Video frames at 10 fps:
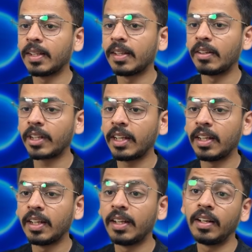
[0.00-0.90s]
Okay.
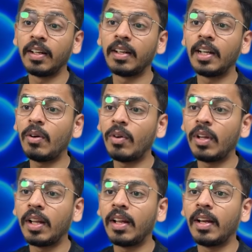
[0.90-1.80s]
Now
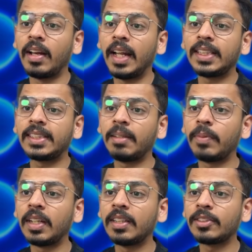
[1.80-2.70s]
next step
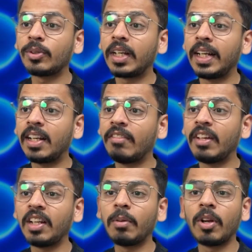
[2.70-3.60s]
is to create a
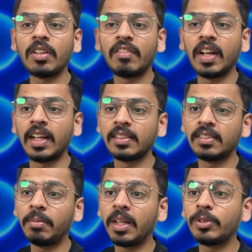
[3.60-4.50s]
variable on the fly.
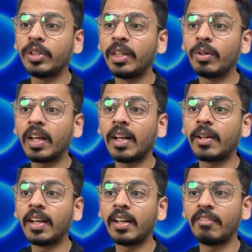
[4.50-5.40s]
Sometimes you need to
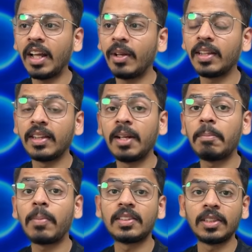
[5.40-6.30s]
calculate a value and then
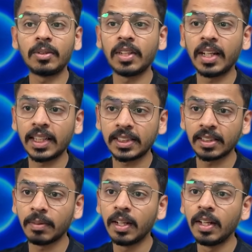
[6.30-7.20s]
pass it to the next step.
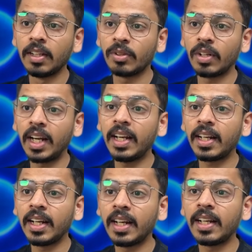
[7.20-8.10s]
So write
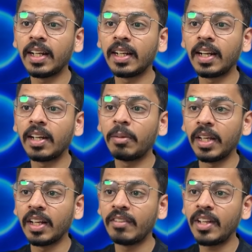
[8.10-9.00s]
it in GitHub
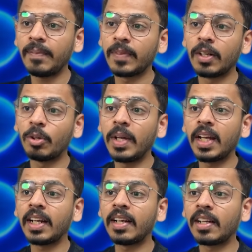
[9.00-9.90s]
env to
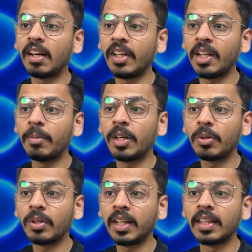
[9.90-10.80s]
make it available
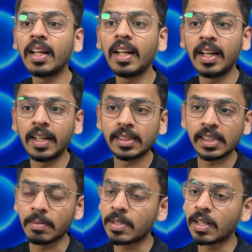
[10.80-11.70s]
in the later
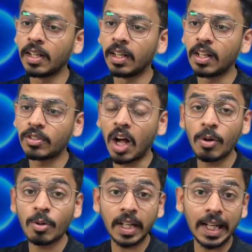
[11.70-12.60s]
steps. So how
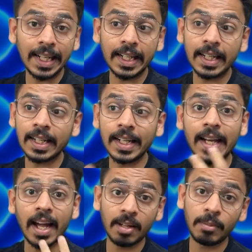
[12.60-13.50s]
do we create a
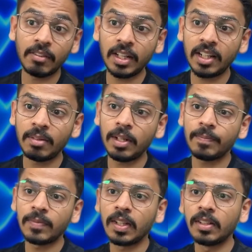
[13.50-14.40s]
dynamic variable?
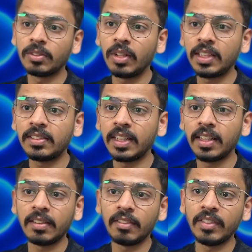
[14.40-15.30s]
So let's
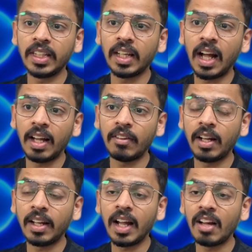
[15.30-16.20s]
say we are
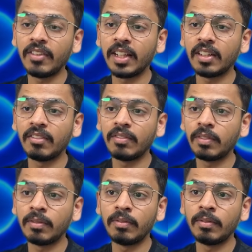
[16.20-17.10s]
having the
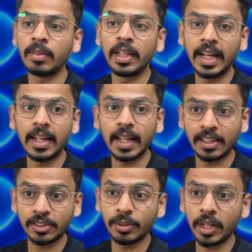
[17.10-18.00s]
date
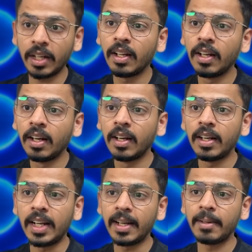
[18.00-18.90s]
as today,
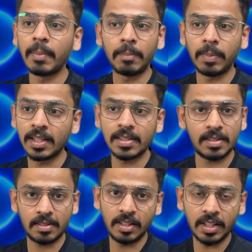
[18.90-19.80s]
date
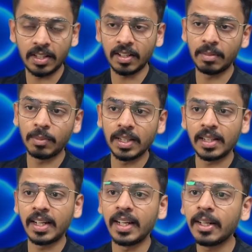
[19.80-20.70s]
plus the year, month,
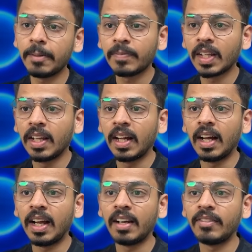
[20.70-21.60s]
and date,
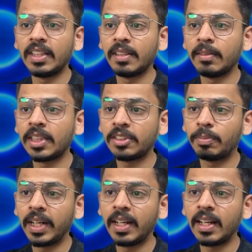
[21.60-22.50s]
and we just
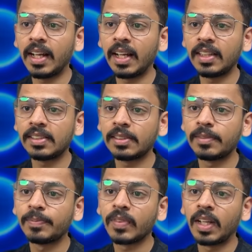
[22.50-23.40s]
print as
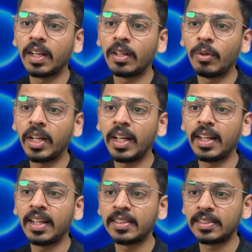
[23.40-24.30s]
today
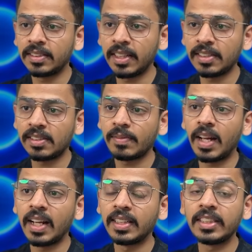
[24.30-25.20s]
is this,
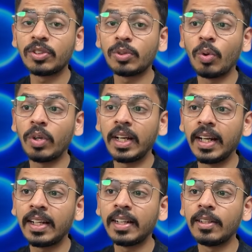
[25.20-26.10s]
and then store
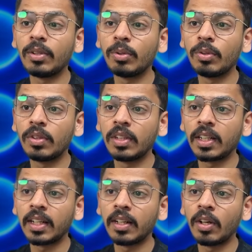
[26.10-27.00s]
it into the
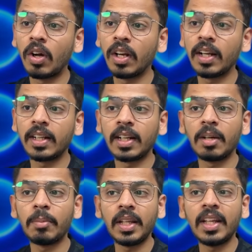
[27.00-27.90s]

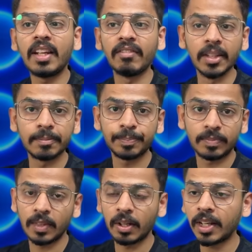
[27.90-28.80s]
$GitHub env.
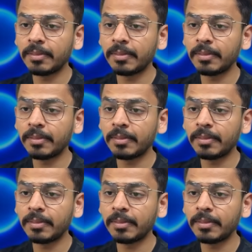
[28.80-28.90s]
Okay,